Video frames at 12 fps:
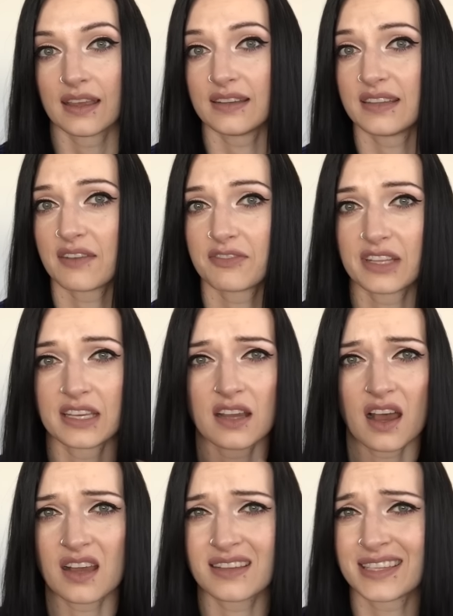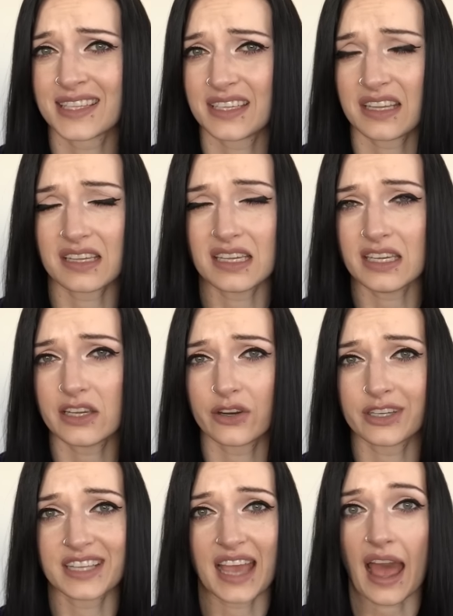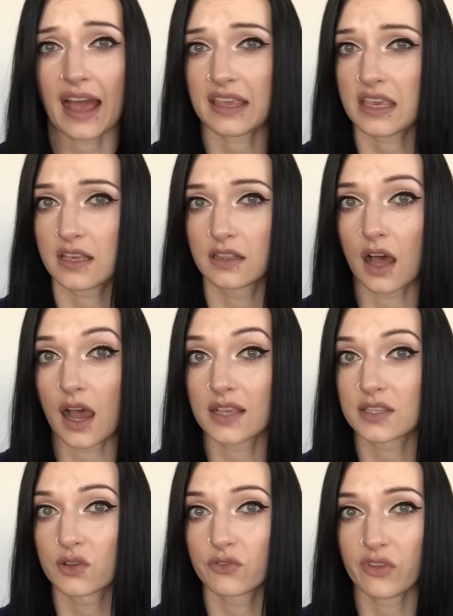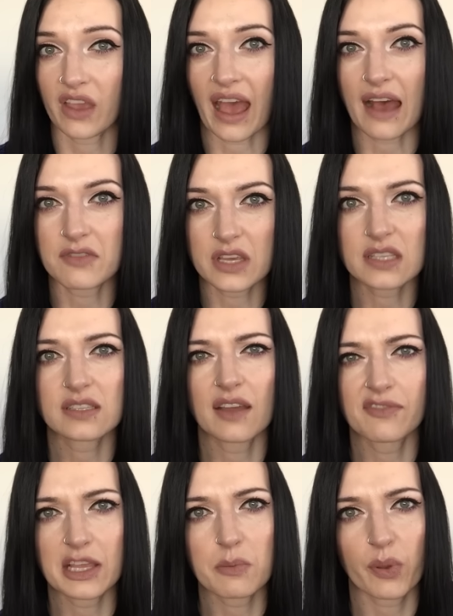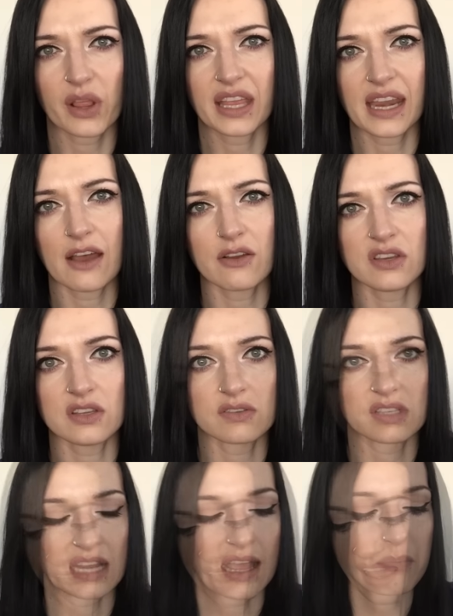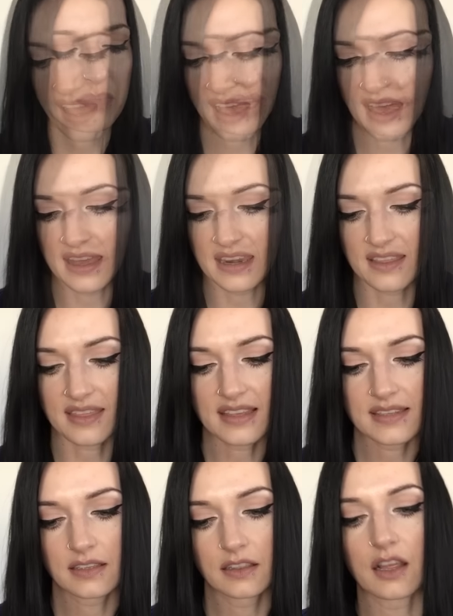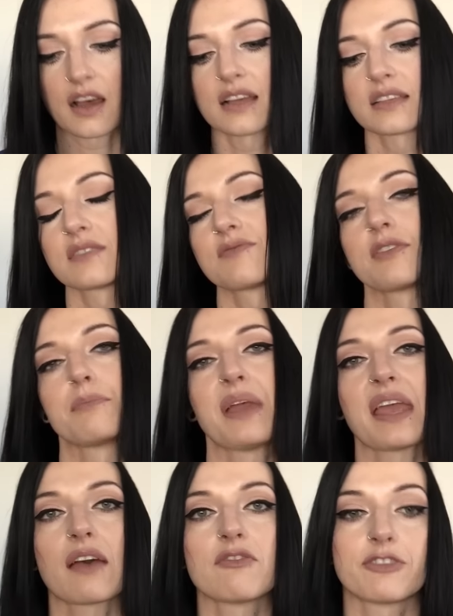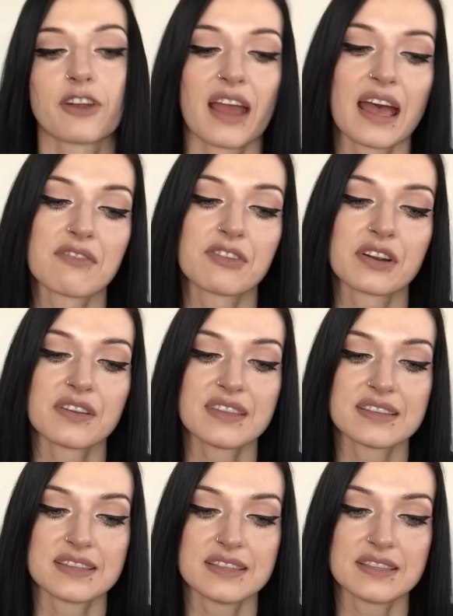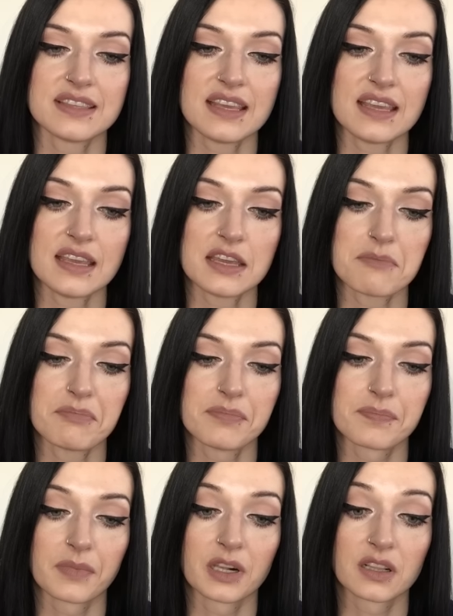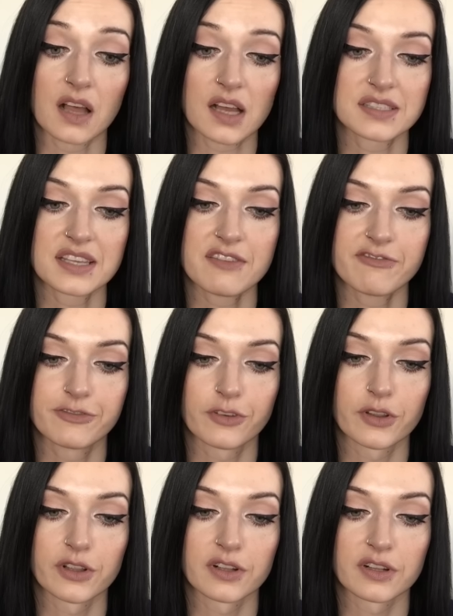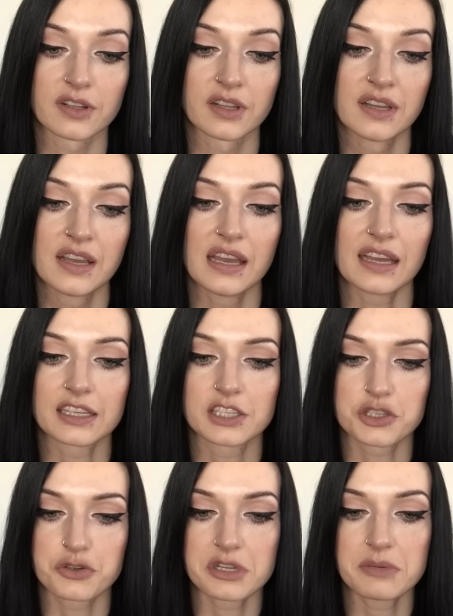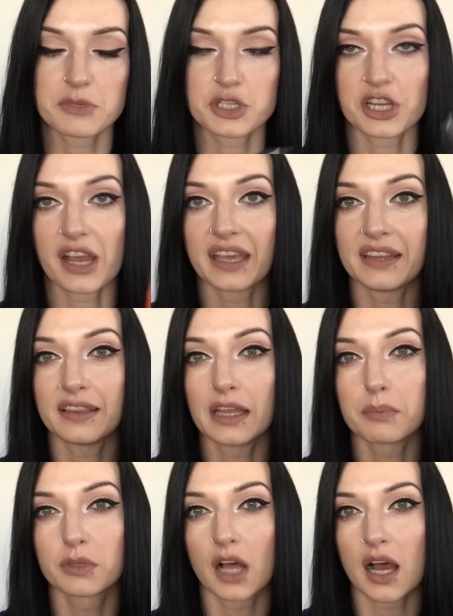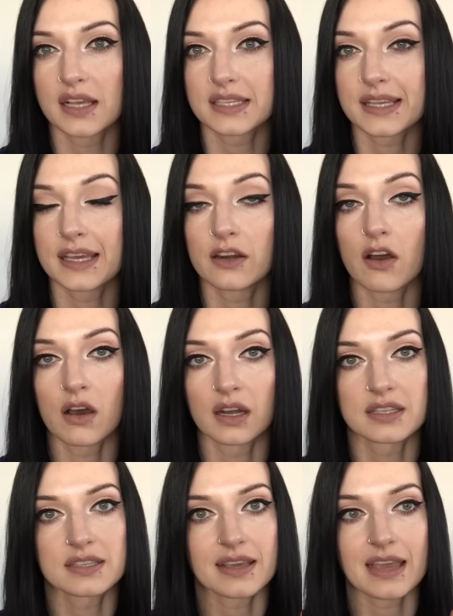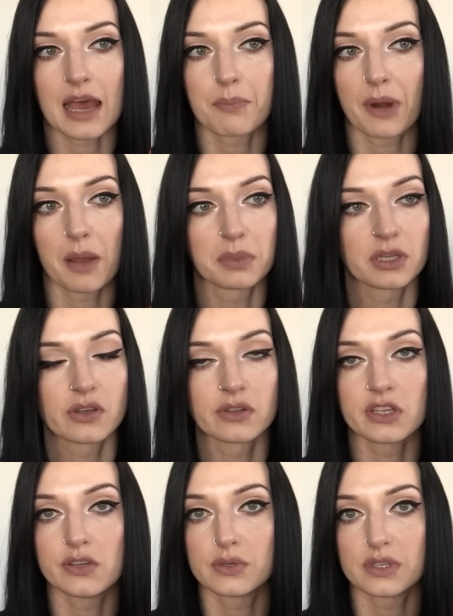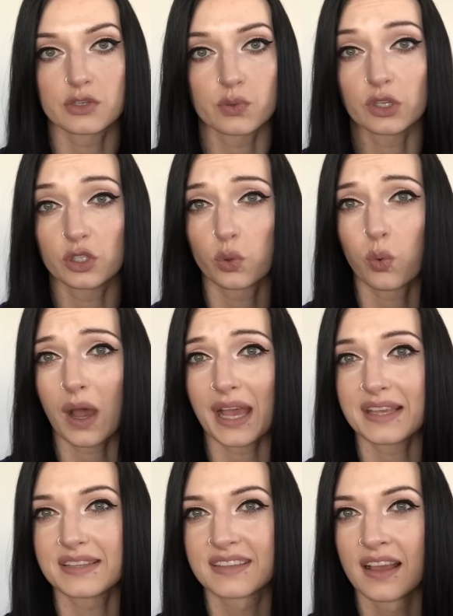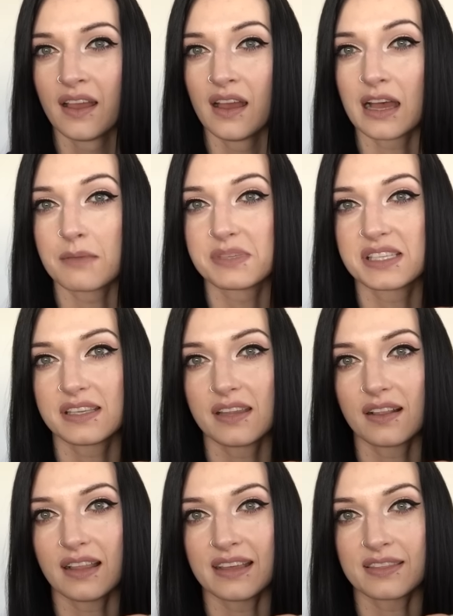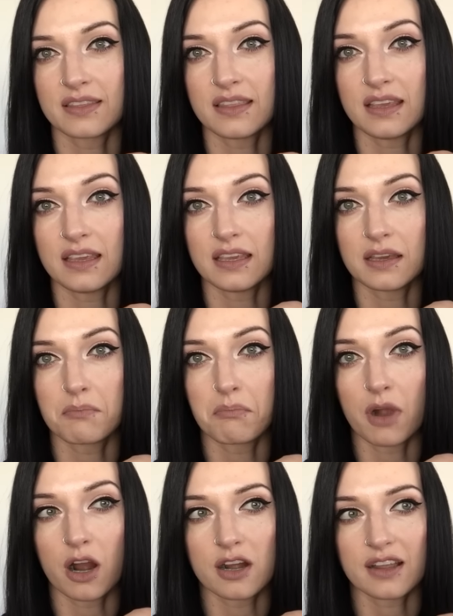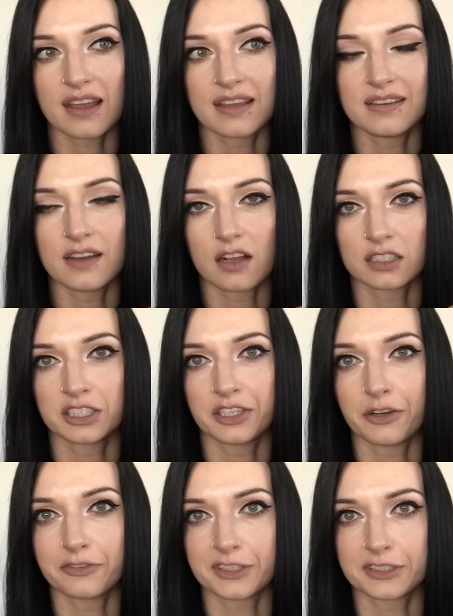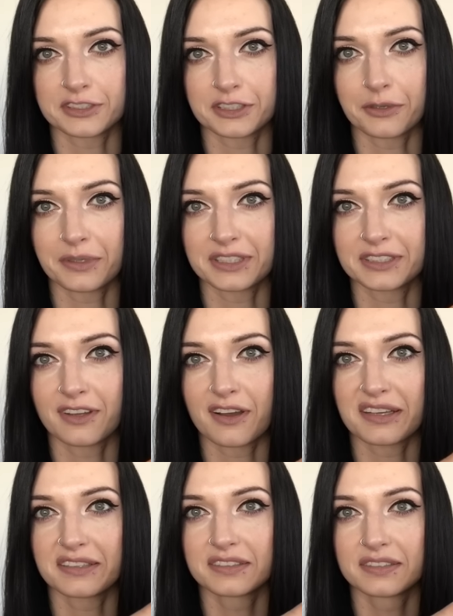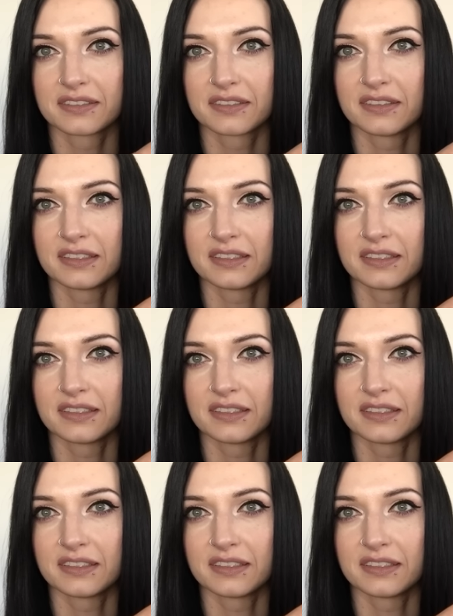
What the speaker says: Definitely not a sticky or tacky gloss. So if you have this, definitely pull it out and use it up. I had this gloss from Makeup Forever. This is the Glossy Full Extreme Shine Lip Gloss, and honestly I probably only used this one twice. I'm still at the mark. I knocked it over, so it's not